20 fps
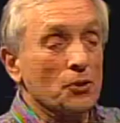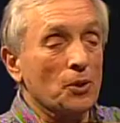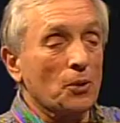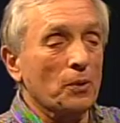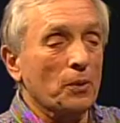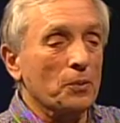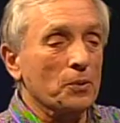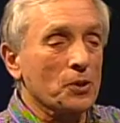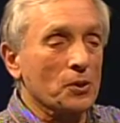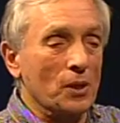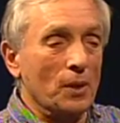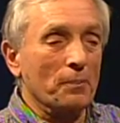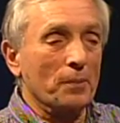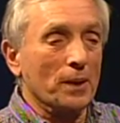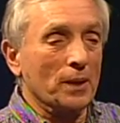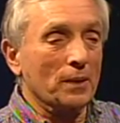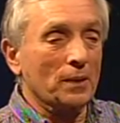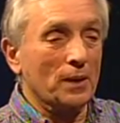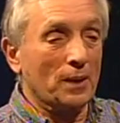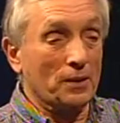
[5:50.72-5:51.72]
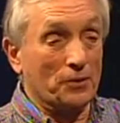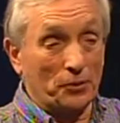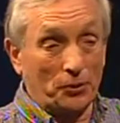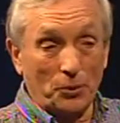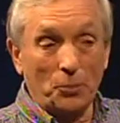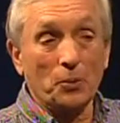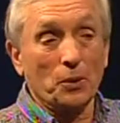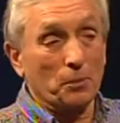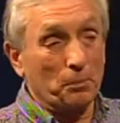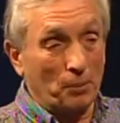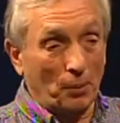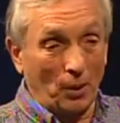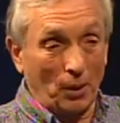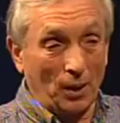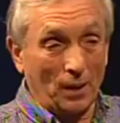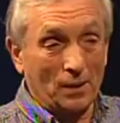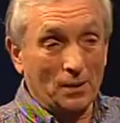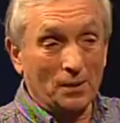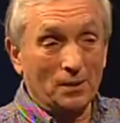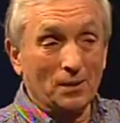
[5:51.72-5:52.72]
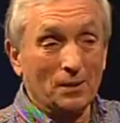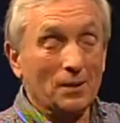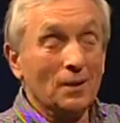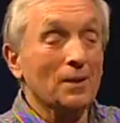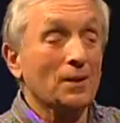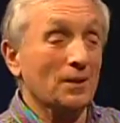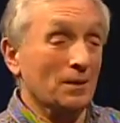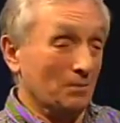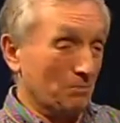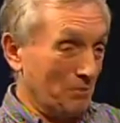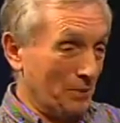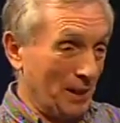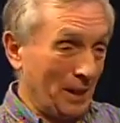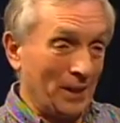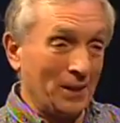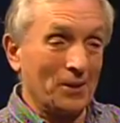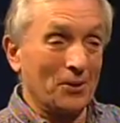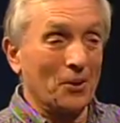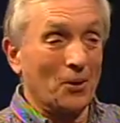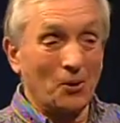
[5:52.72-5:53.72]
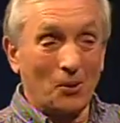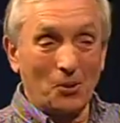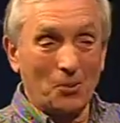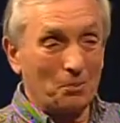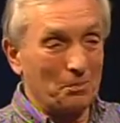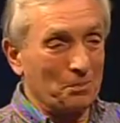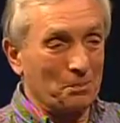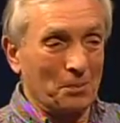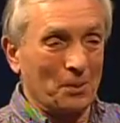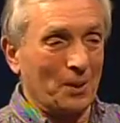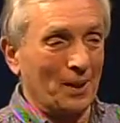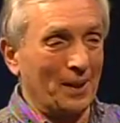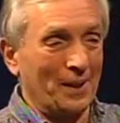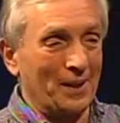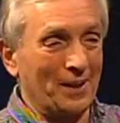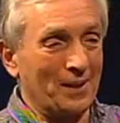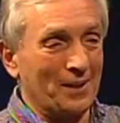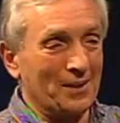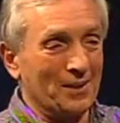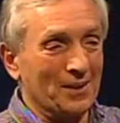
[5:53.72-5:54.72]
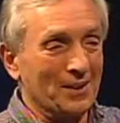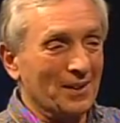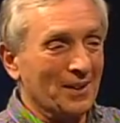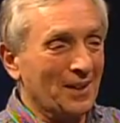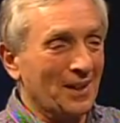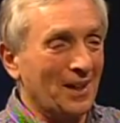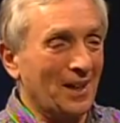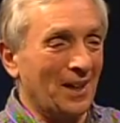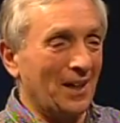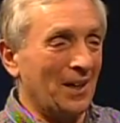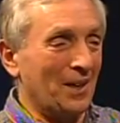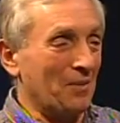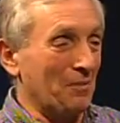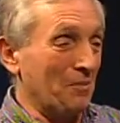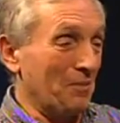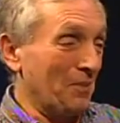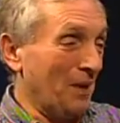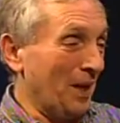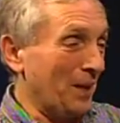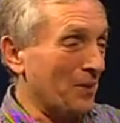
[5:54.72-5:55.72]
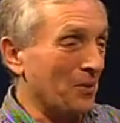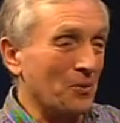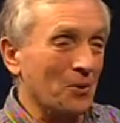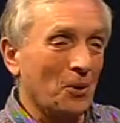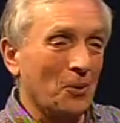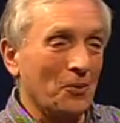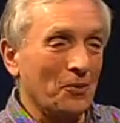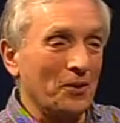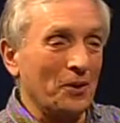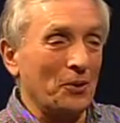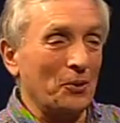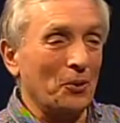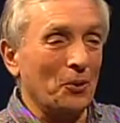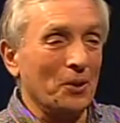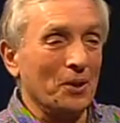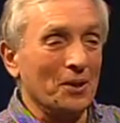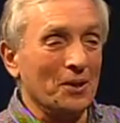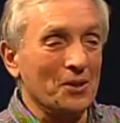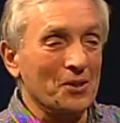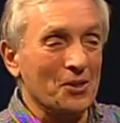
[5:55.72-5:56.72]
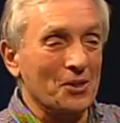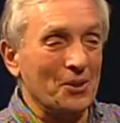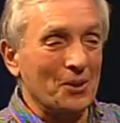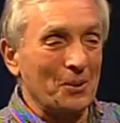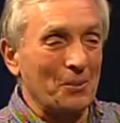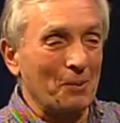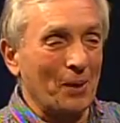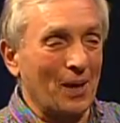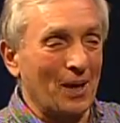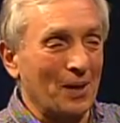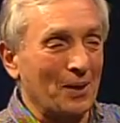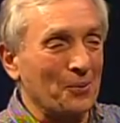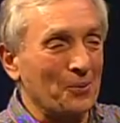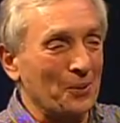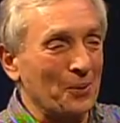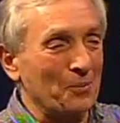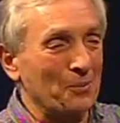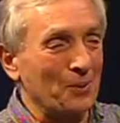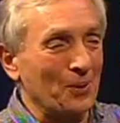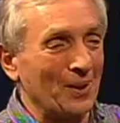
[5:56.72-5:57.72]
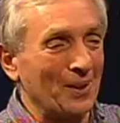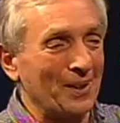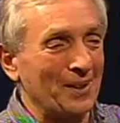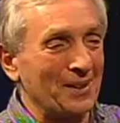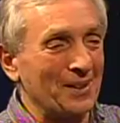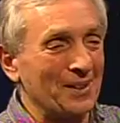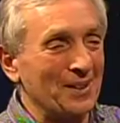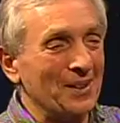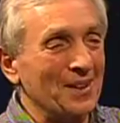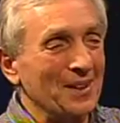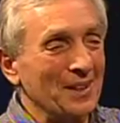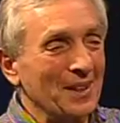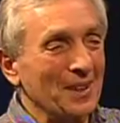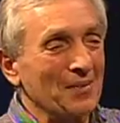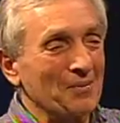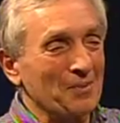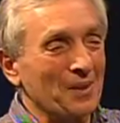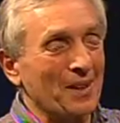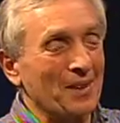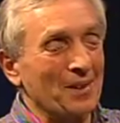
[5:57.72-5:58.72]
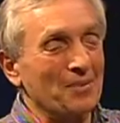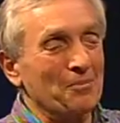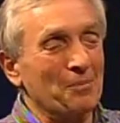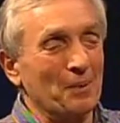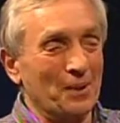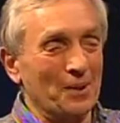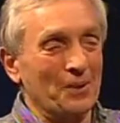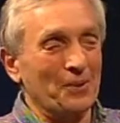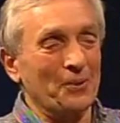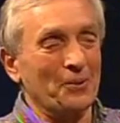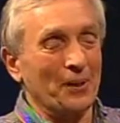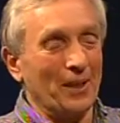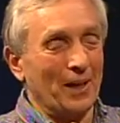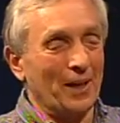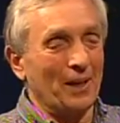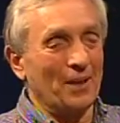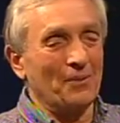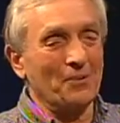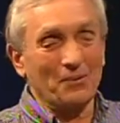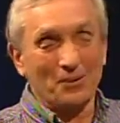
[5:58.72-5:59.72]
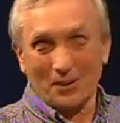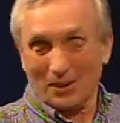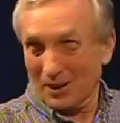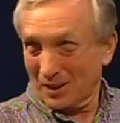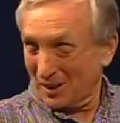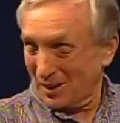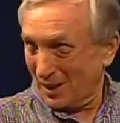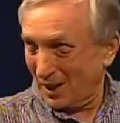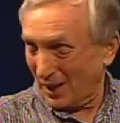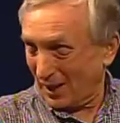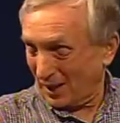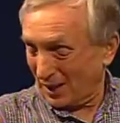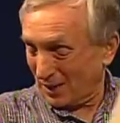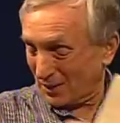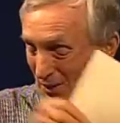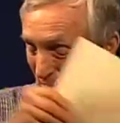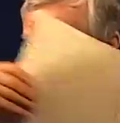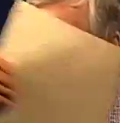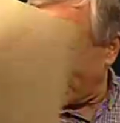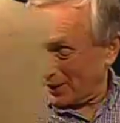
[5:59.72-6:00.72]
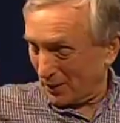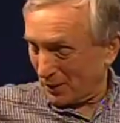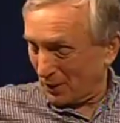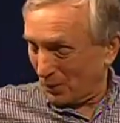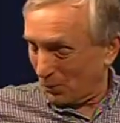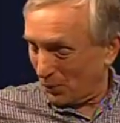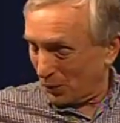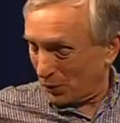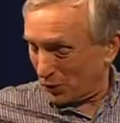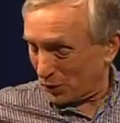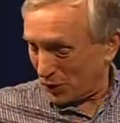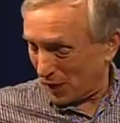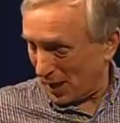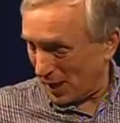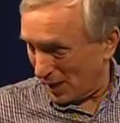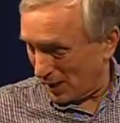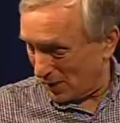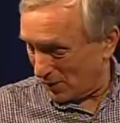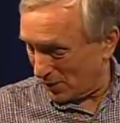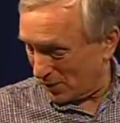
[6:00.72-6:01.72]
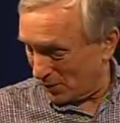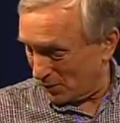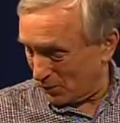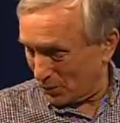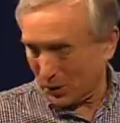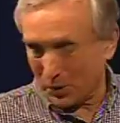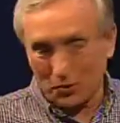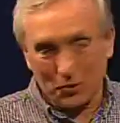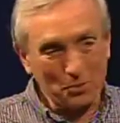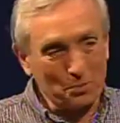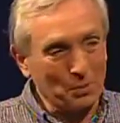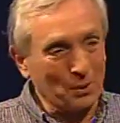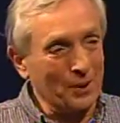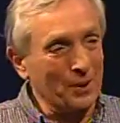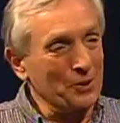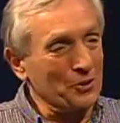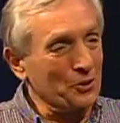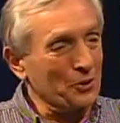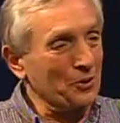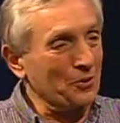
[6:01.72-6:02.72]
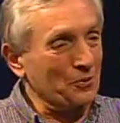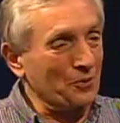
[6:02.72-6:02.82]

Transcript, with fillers: So it was something that you would have bought. Mm -hmm taken home, played. Okay. Um, I don't know if the organist at the park would have played it. Right, right. Okay. But but you have, uh, depending on which town and which place you're